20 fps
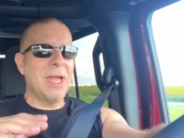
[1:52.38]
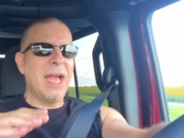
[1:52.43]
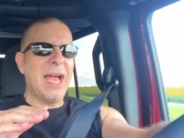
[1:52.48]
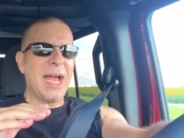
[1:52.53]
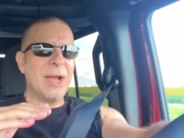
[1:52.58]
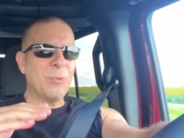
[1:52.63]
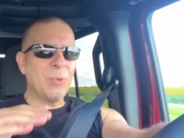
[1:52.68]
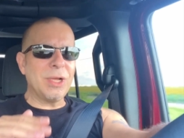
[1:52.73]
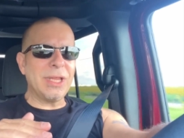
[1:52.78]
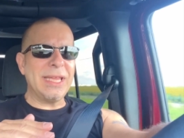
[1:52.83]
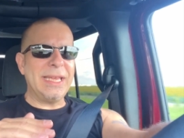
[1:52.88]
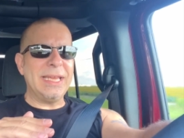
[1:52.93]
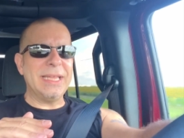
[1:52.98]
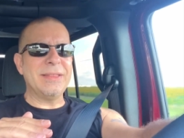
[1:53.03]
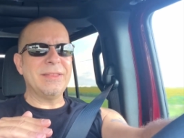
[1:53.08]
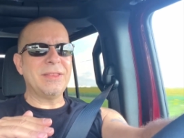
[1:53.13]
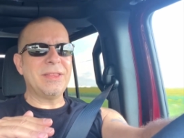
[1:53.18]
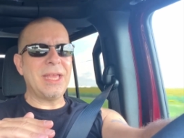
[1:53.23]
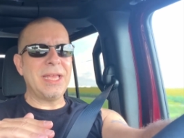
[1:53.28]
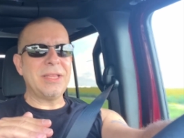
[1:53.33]
really
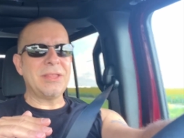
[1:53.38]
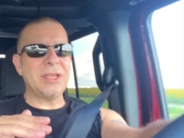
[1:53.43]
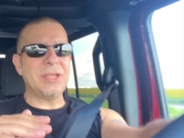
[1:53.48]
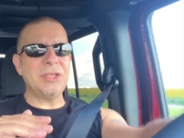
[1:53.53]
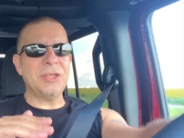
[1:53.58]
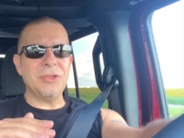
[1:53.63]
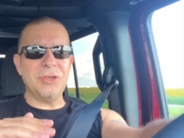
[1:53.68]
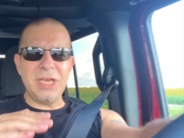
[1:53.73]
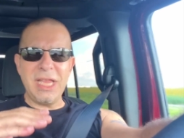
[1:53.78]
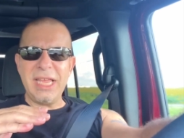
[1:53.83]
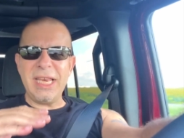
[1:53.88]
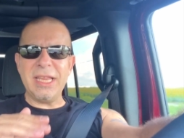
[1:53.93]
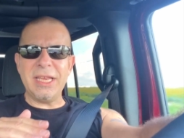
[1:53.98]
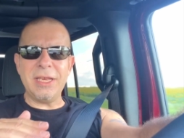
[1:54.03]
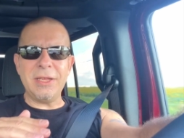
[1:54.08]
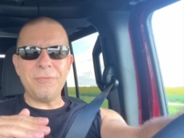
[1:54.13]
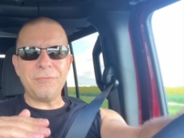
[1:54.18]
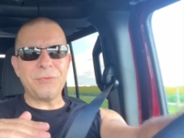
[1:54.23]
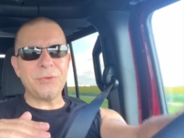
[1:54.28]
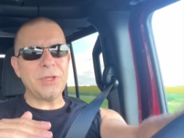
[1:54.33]
didn't think that you needed
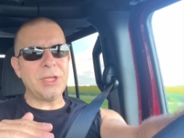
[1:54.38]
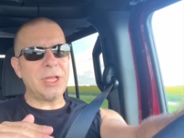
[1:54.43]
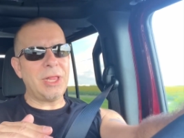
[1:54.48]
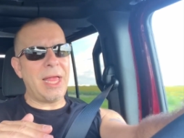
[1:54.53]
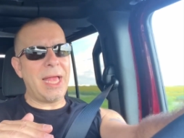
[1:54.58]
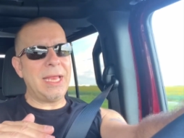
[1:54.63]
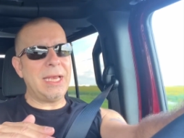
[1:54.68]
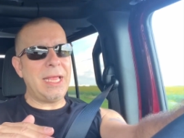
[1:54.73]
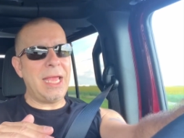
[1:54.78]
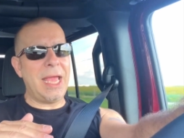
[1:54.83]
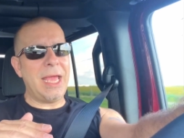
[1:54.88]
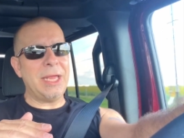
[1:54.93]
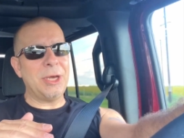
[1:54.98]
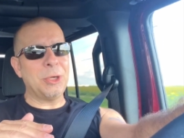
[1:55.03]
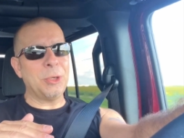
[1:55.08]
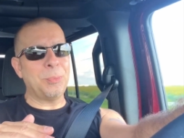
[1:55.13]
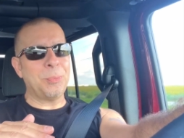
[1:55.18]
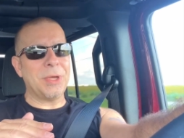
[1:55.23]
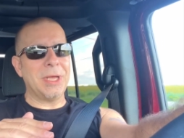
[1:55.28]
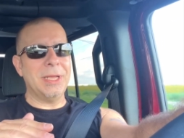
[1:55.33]
it for the
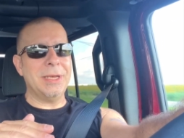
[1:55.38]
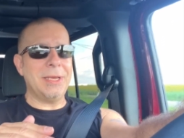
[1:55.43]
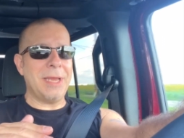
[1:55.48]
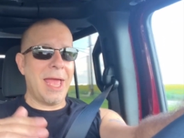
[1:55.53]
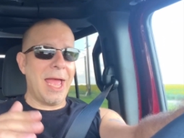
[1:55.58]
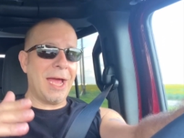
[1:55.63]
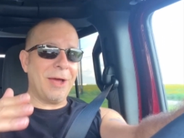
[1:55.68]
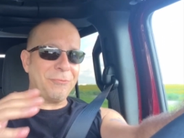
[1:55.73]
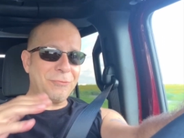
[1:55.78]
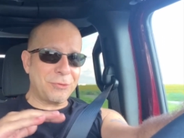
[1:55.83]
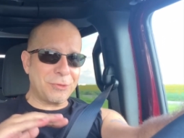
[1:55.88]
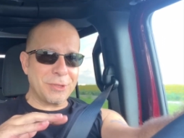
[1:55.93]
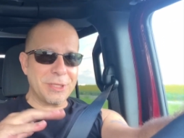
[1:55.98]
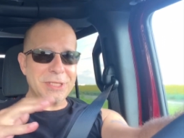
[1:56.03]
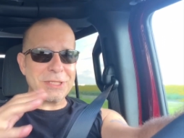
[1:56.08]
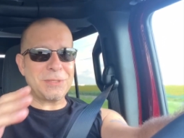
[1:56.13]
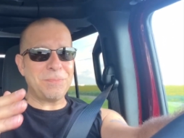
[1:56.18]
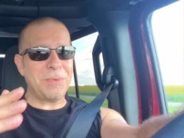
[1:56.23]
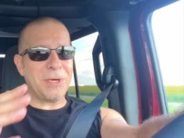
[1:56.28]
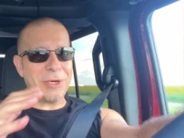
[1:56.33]
Gladiator, but after
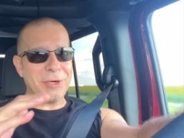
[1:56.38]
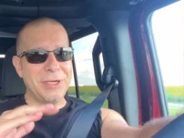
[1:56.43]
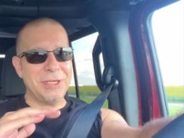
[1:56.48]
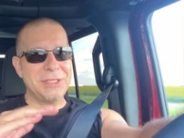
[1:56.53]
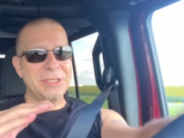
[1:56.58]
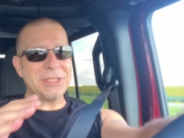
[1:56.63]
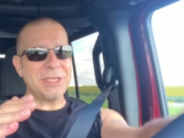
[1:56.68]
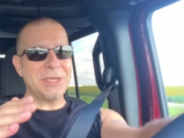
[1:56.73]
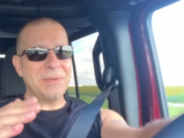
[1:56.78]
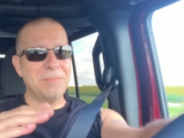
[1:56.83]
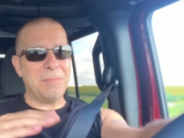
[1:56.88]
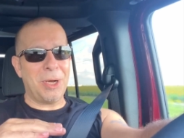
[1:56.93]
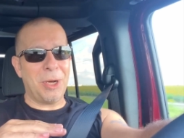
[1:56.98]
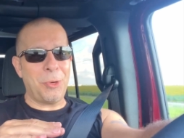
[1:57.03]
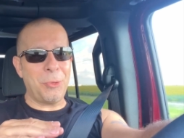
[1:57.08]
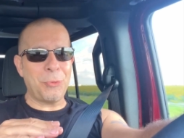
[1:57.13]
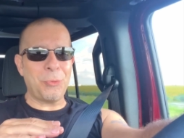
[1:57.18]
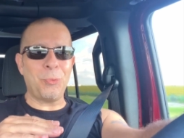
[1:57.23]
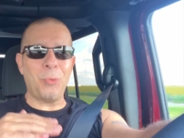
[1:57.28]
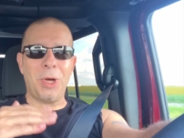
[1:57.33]
experiencing
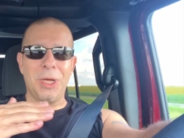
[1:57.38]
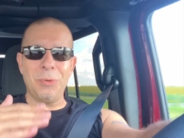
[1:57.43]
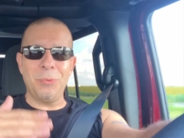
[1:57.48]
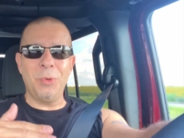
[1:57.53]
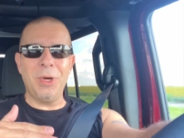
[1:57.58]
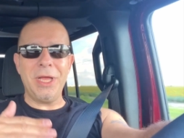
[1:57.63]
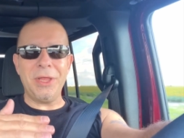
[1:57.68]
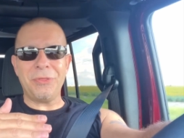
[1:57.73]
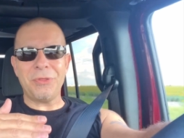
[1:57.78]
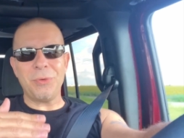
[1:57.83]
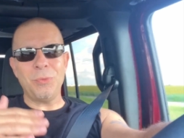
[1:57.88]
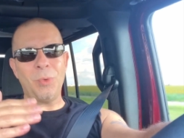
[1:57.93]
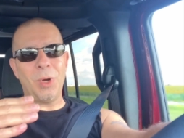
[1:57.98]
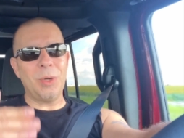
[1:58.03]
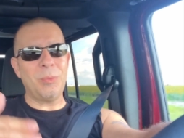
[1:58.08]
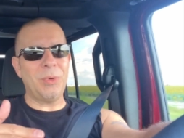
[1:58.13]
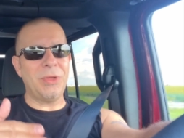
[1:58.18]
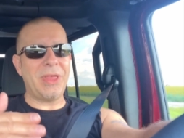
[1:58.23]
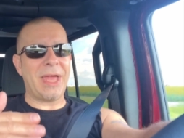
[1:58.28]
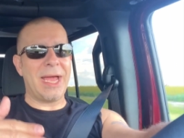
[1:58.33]
both, one with and
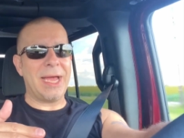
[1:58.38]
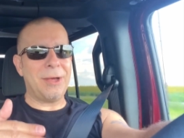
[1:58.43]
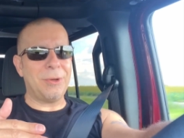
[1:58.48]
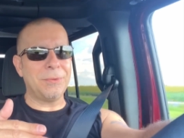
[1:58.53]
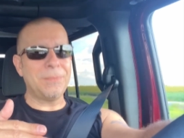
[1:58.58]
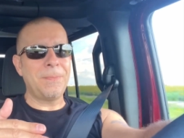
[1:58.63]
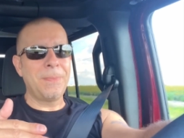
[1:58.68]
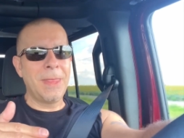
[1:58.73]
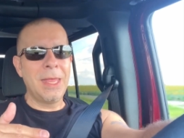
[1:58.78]
one without,